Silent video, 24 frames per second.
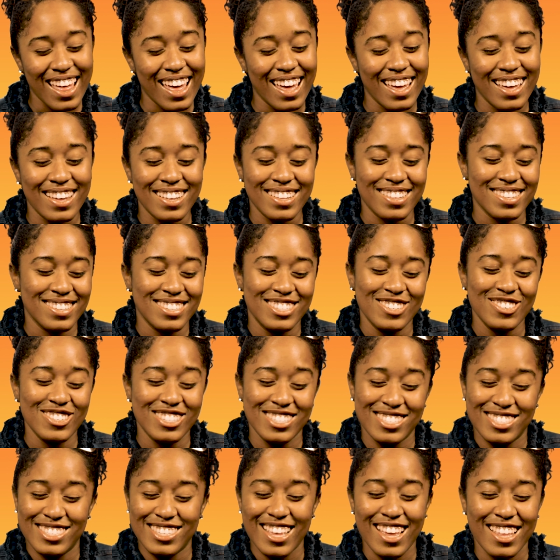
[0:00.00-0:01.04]
Like she,
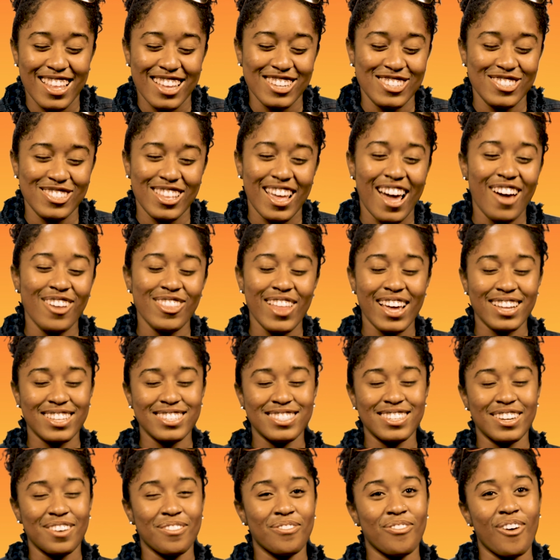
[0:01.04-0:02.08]
she said that she was like, I don't like
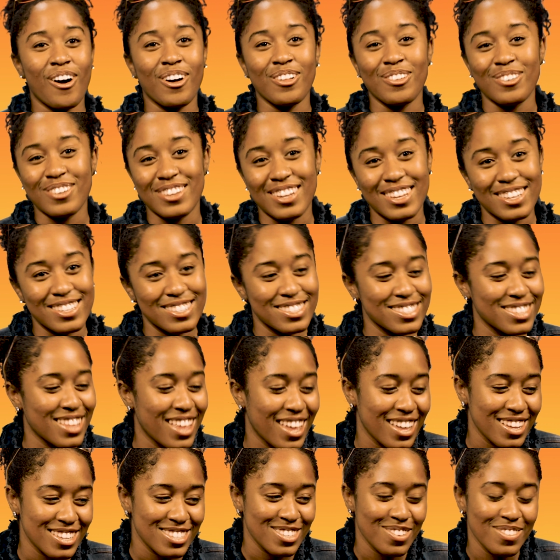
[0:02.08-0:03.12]
this nigga following us.
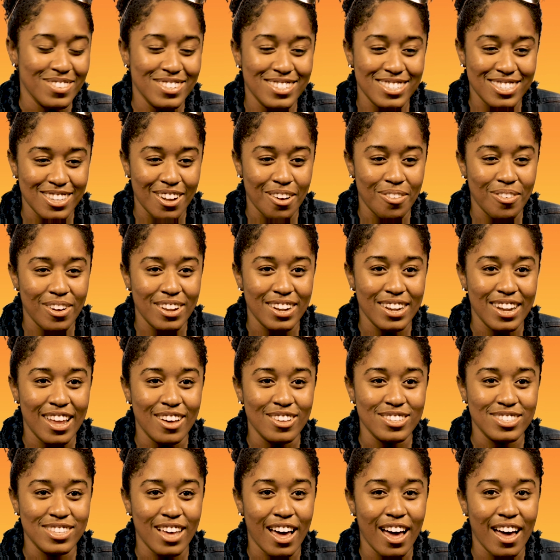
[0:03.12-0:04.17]
Like, so we just started running
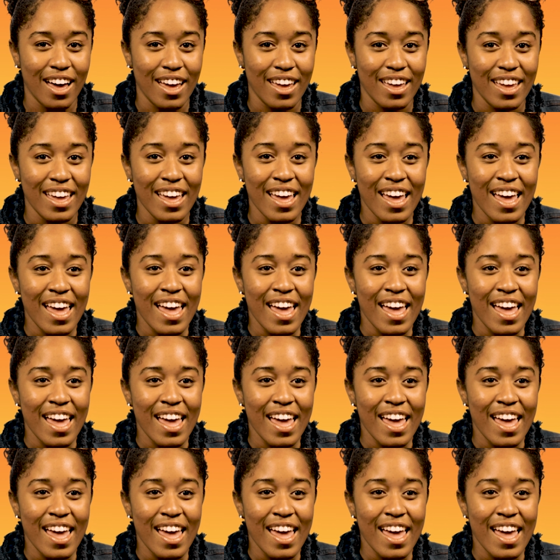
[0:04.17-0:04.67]
outside.